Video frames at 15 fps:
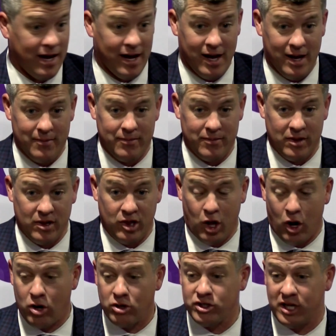
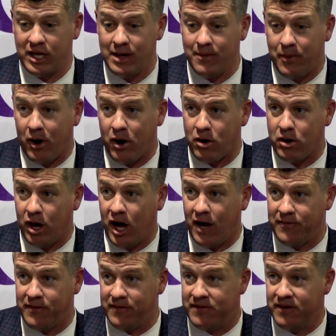largely in part
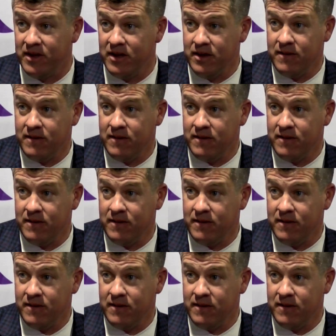off of